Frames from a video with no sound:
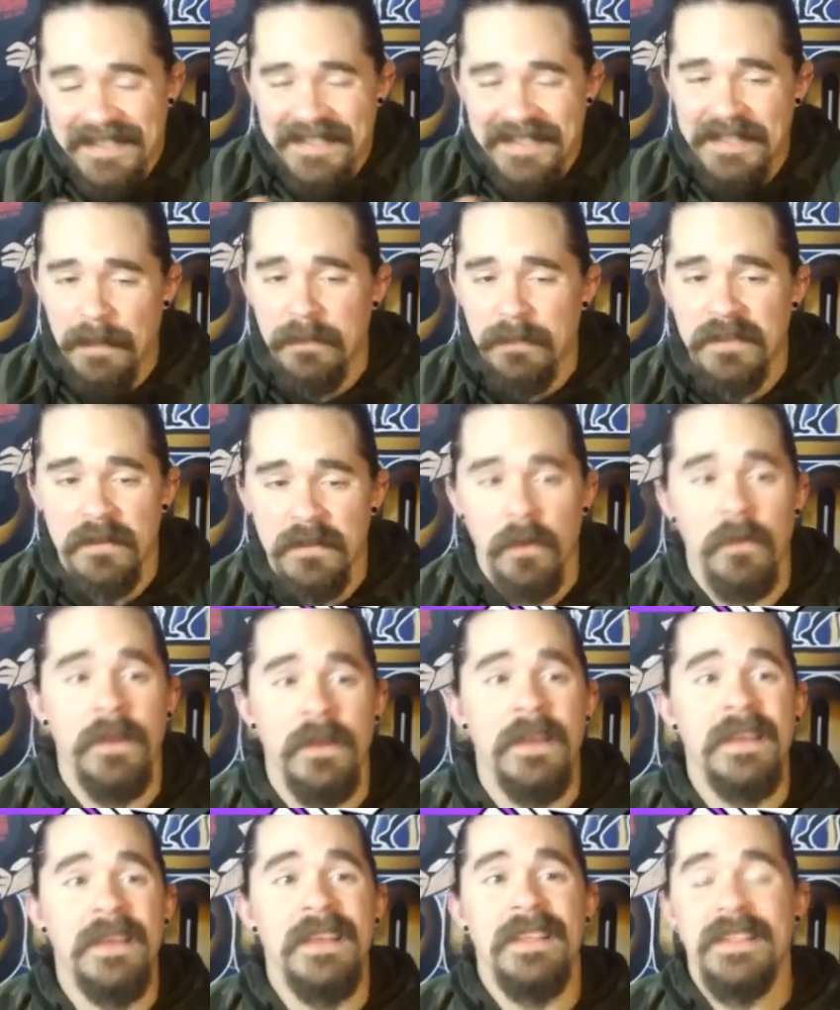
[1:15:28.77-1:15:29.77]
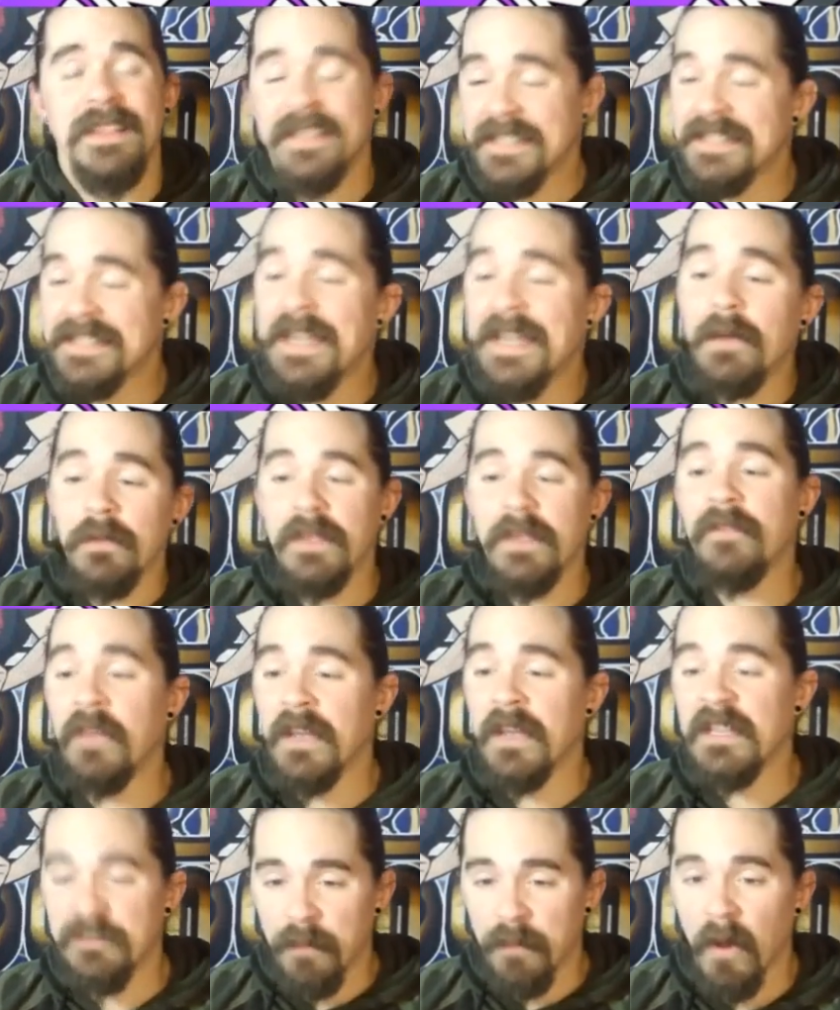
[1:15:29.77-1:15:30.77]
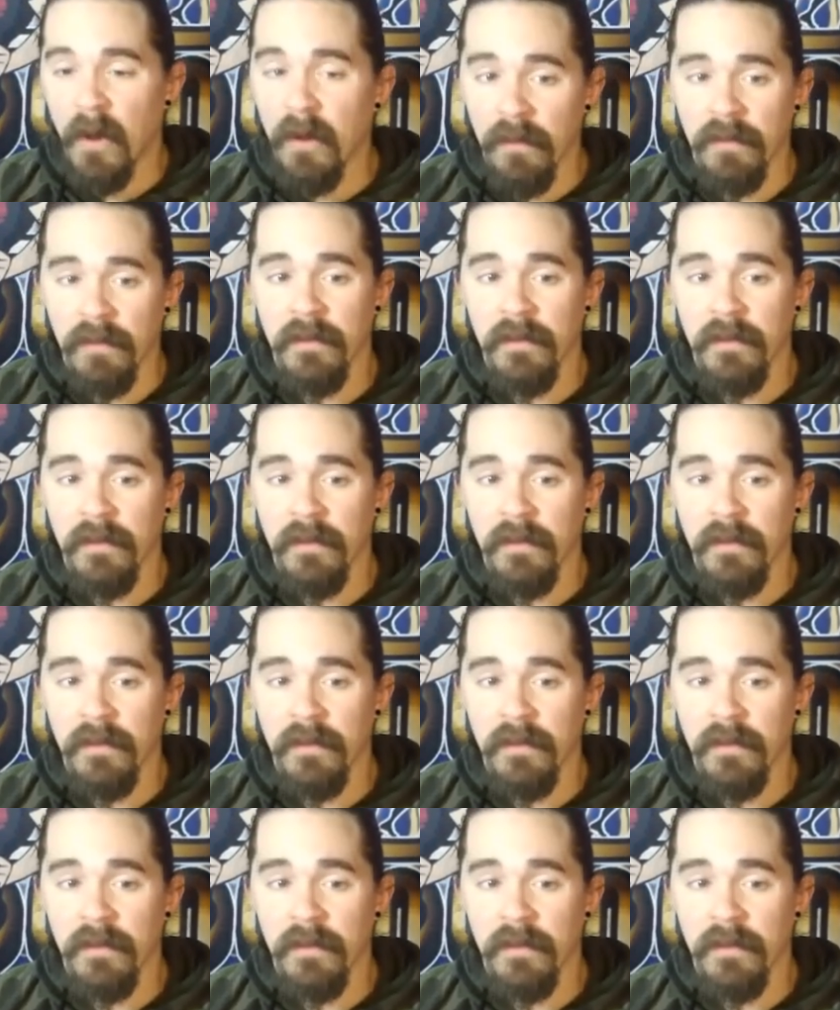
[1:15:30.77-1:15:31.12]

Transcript: this episode, this is outliving us both.